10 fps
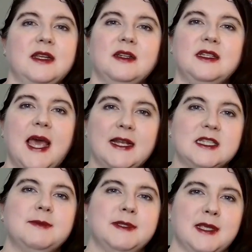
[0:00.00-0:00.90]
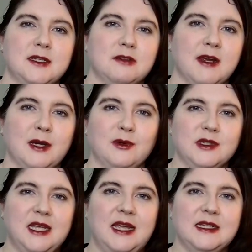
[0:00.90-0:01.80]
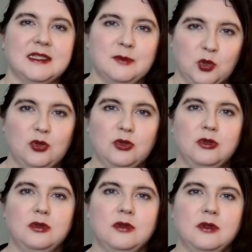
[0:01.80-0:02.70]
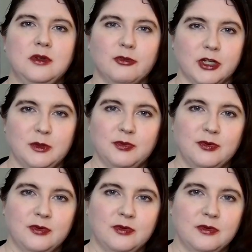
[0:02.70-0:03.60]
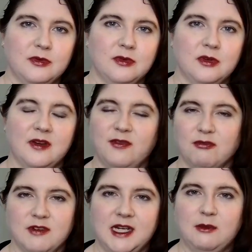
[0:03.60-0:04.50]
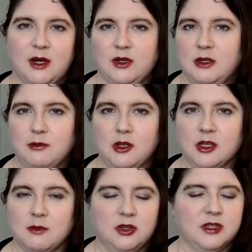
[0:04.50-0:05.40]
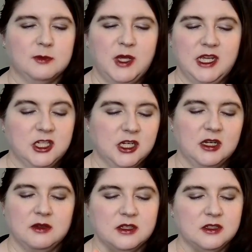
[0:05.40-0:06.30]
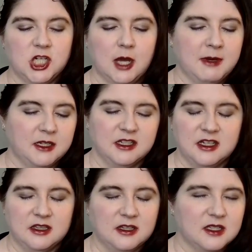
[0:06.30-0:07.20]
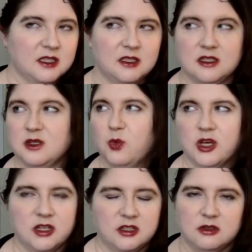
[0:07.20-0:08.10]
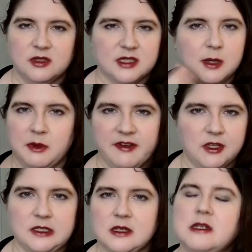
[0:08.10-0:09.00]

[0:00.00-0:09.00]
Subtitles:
tends to be centered around a small group of the really well-known Pokemon. There's Pikachu, there's Charmander, there's Squirtle, there's a couple of others.